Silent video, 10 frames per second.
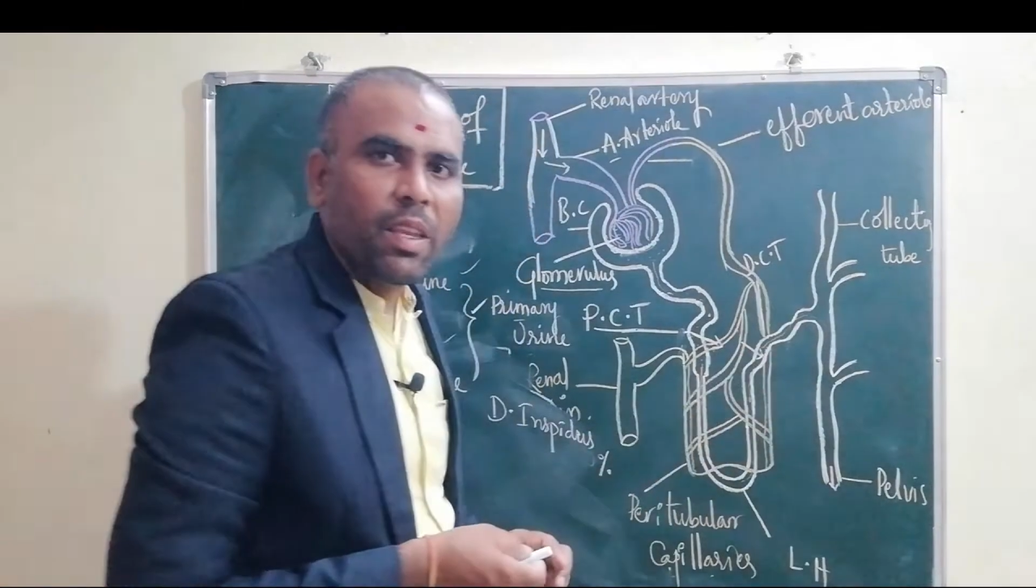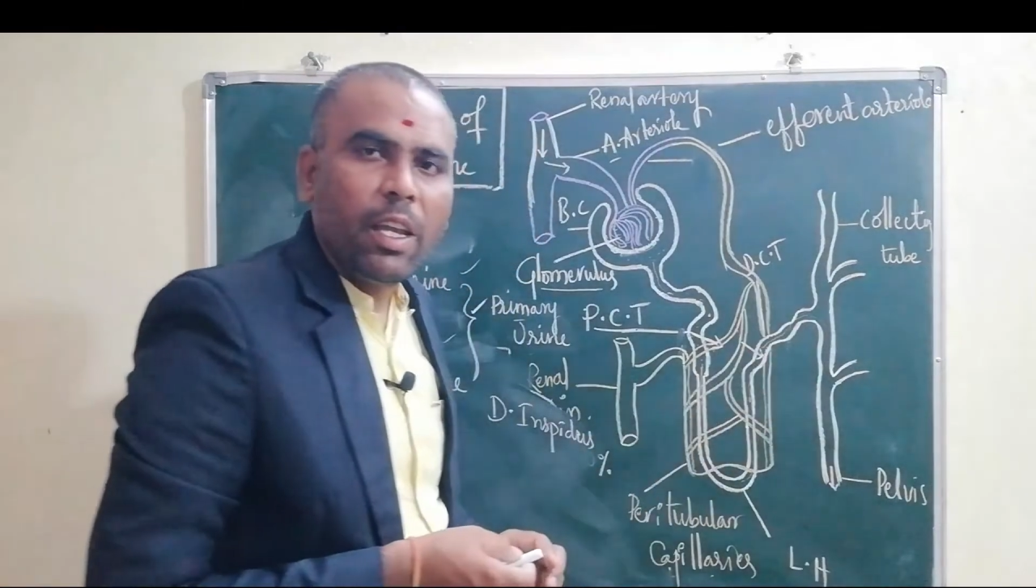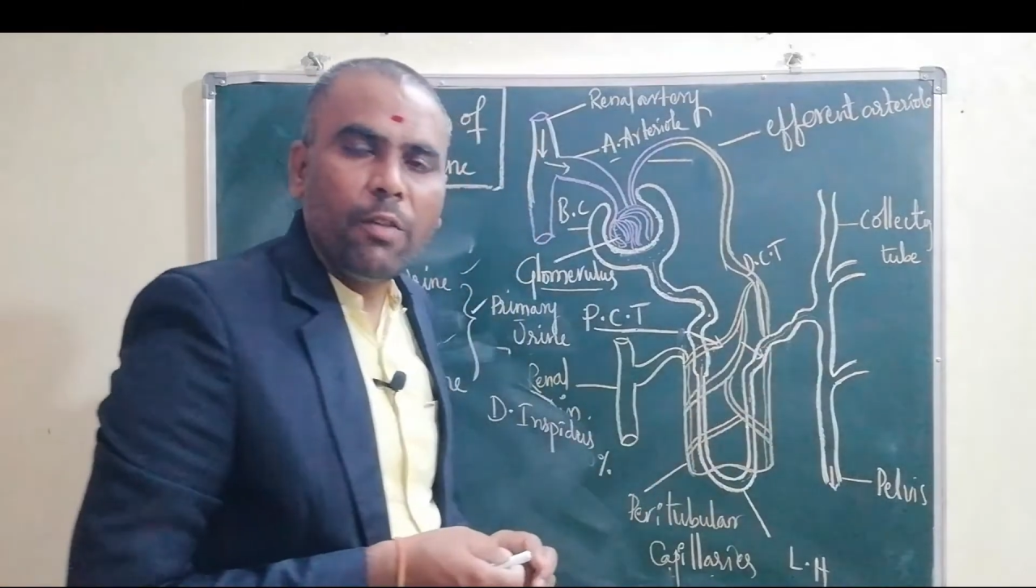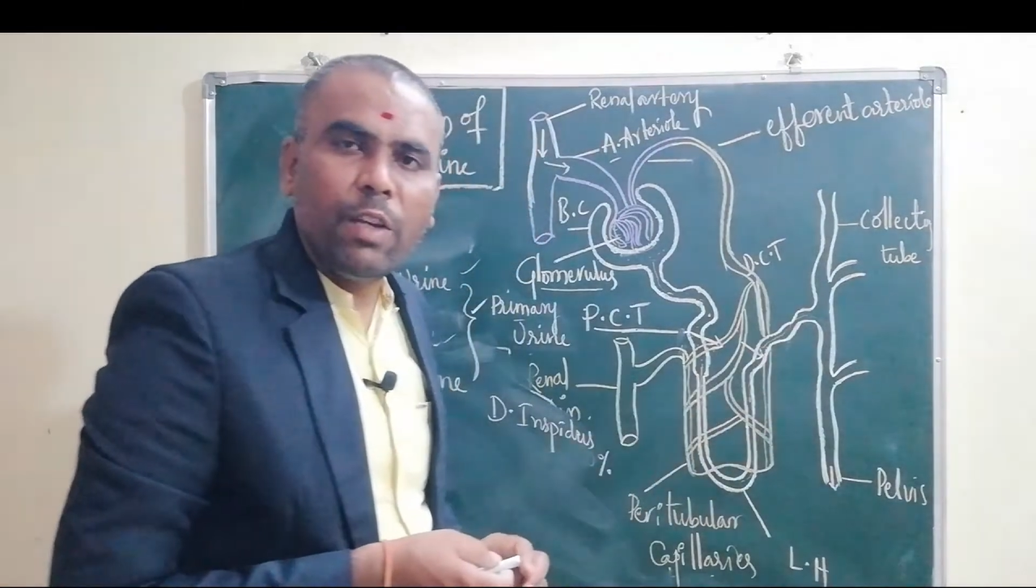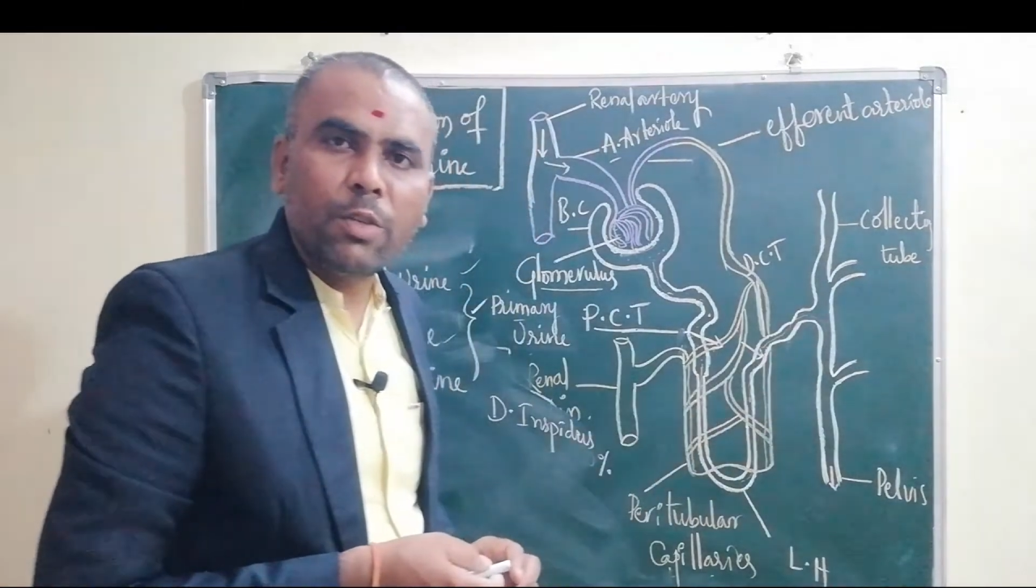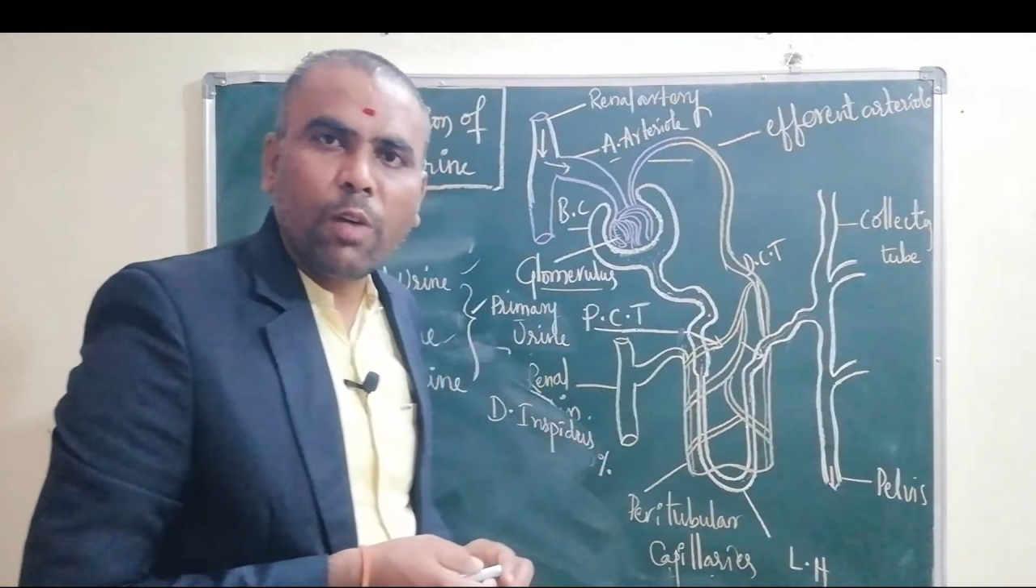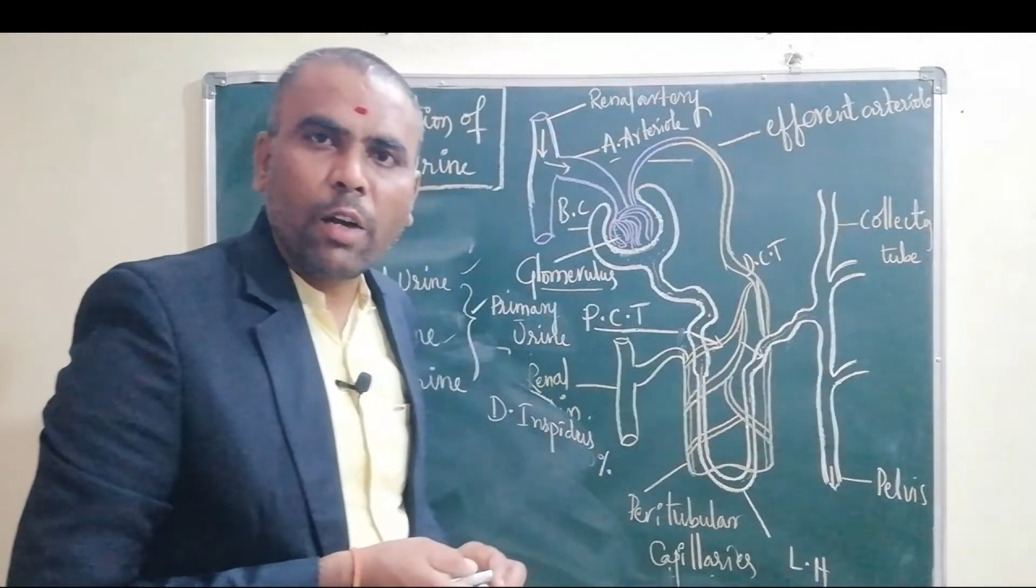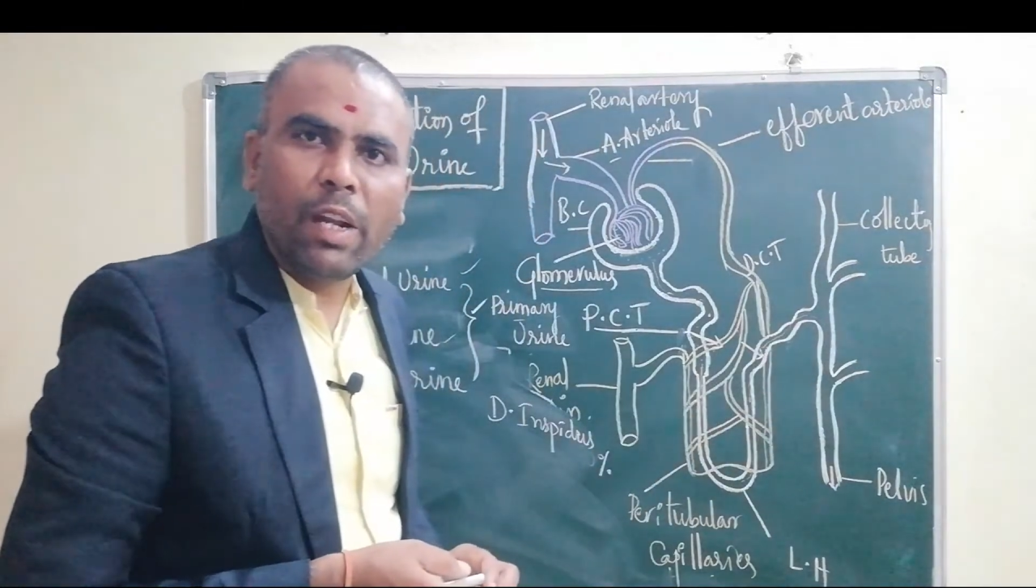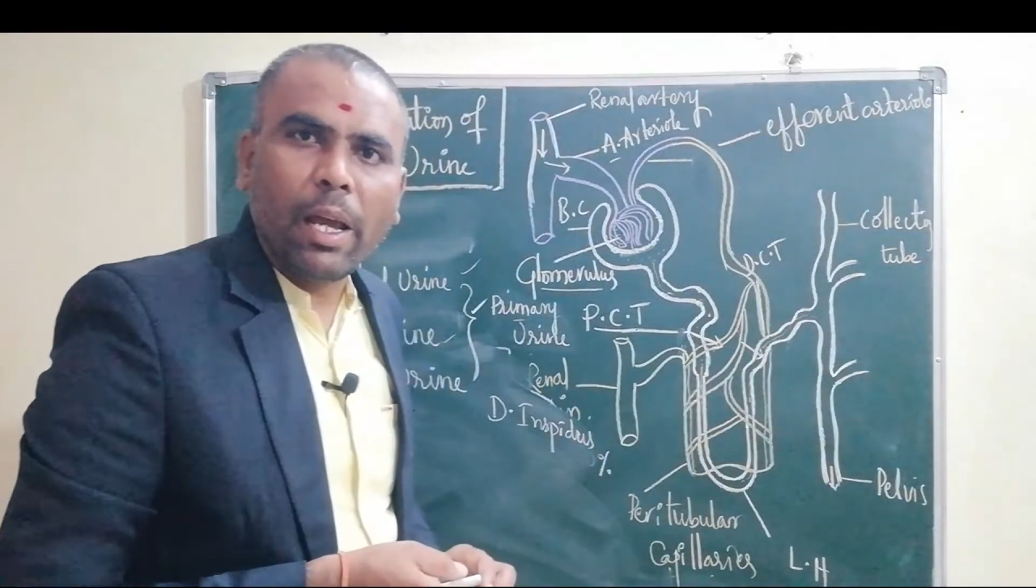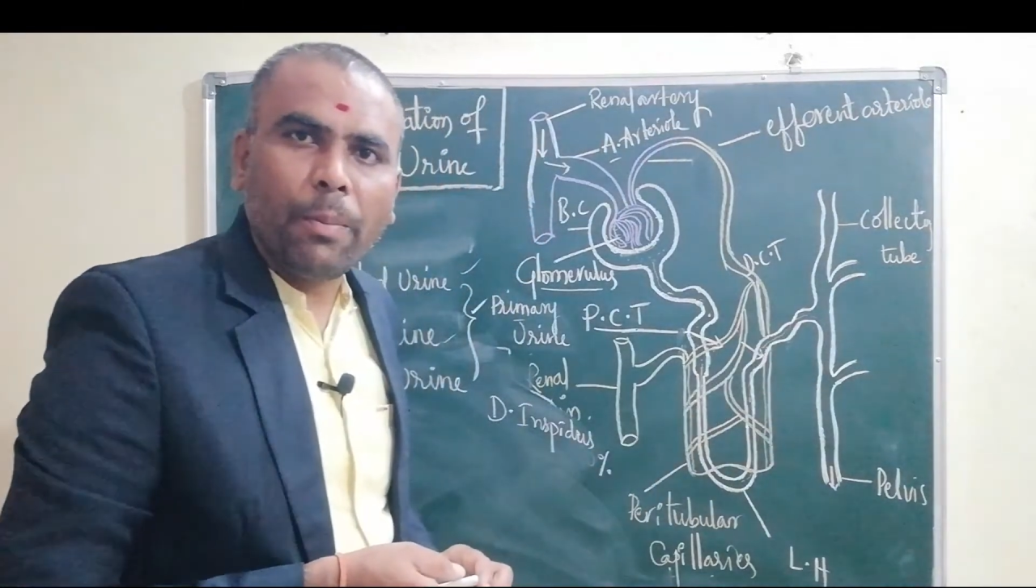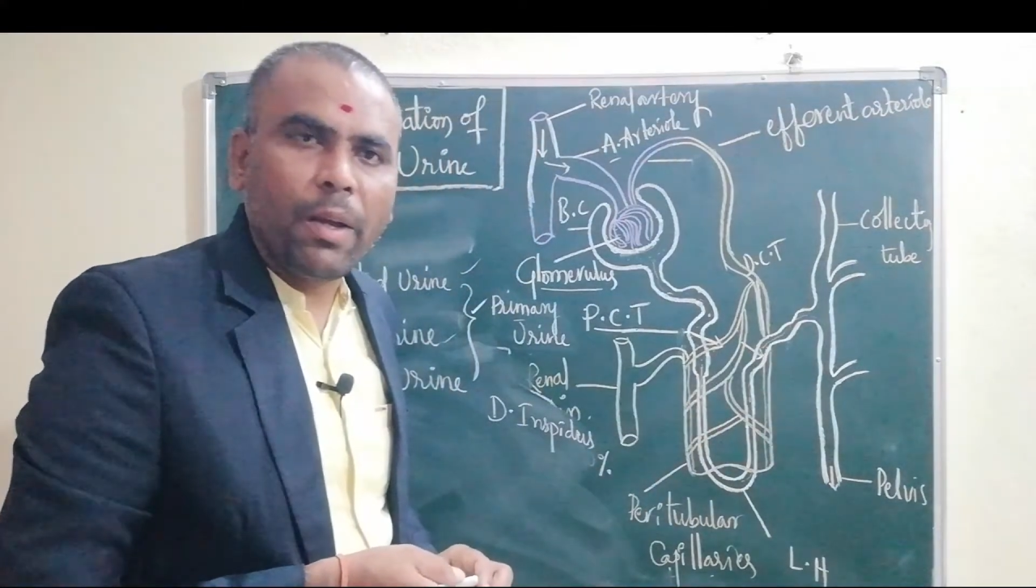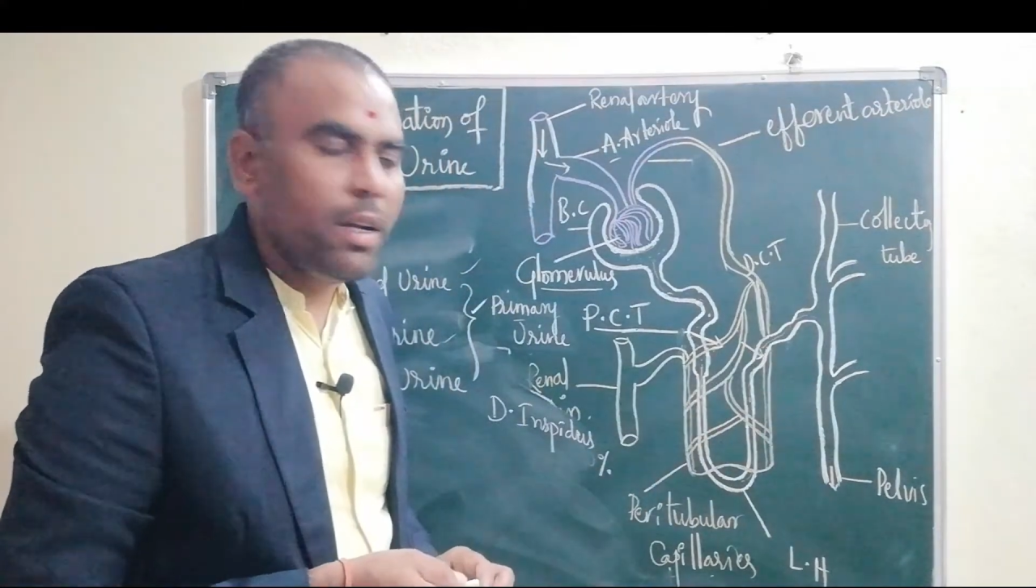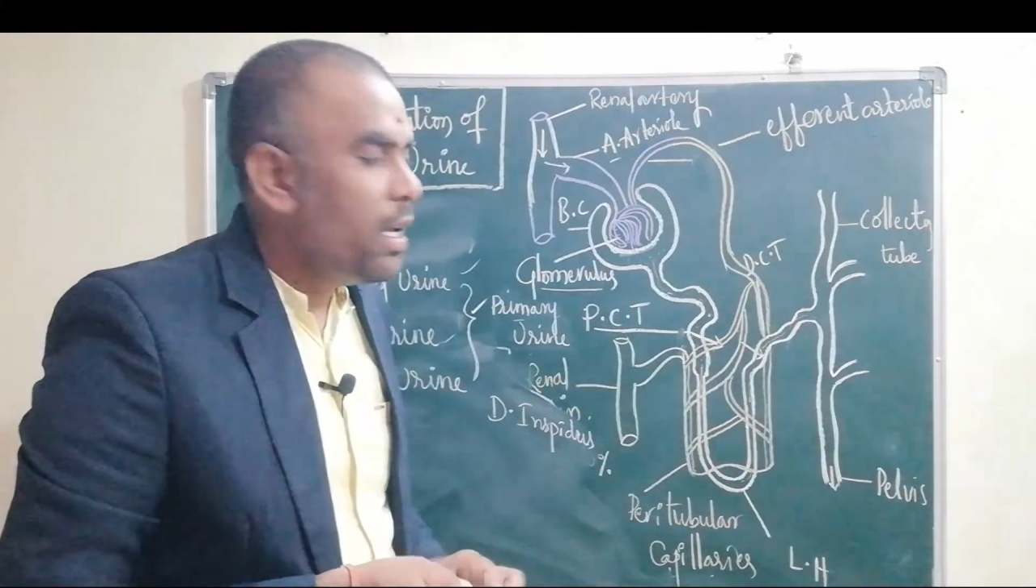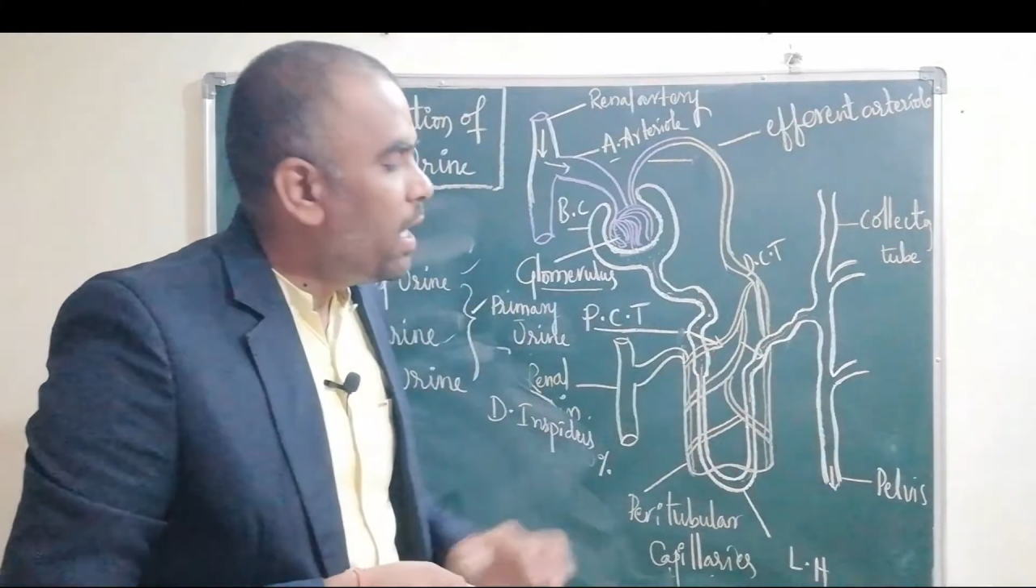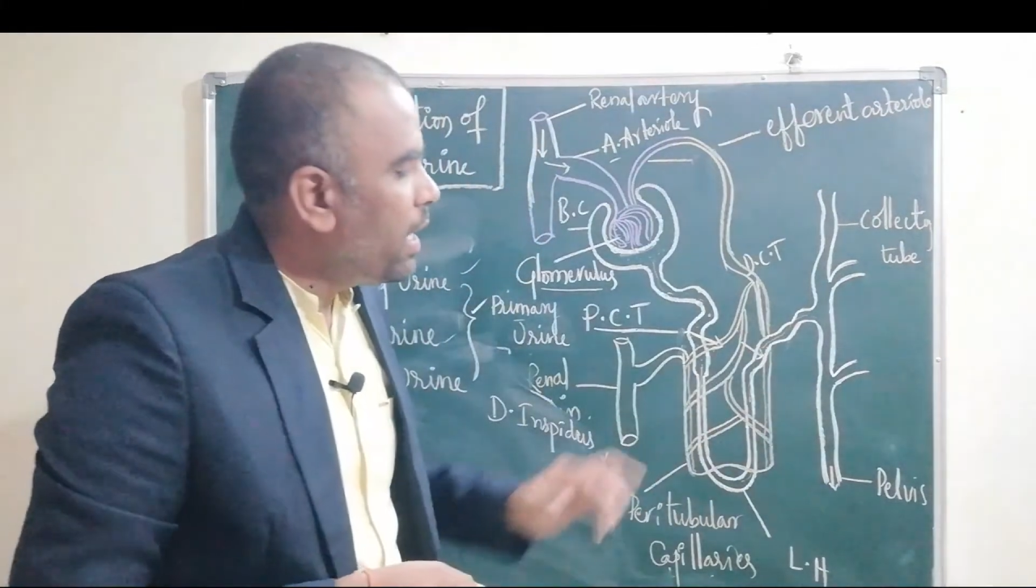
in which what will happen?